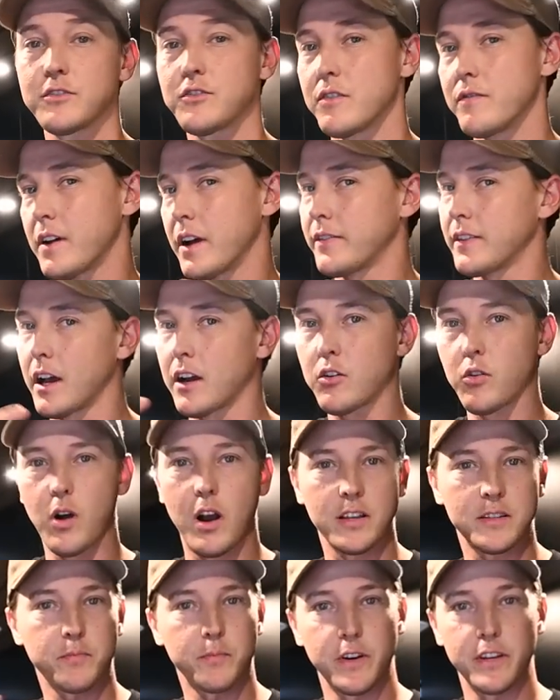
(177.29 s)
so you've got that
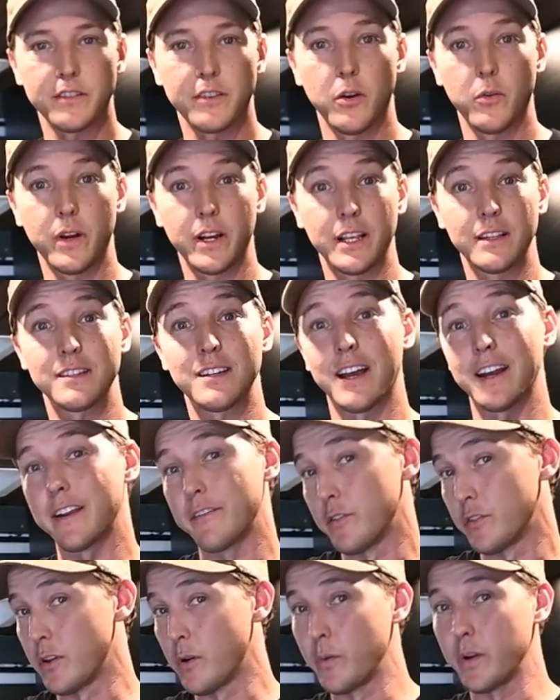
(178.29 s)
cross breeze going inside,
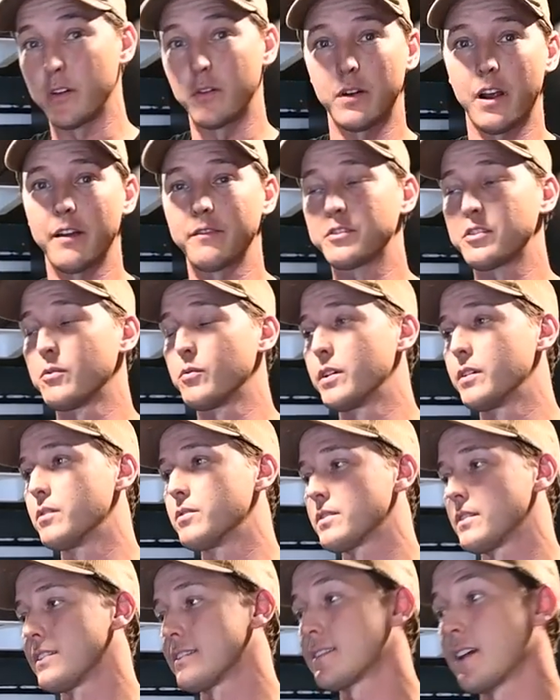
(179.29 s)
even though we don't have two
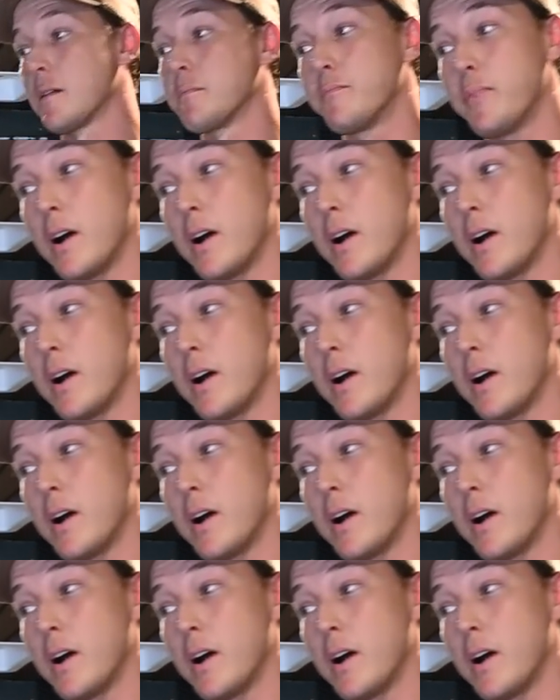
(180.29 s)
windows on the side.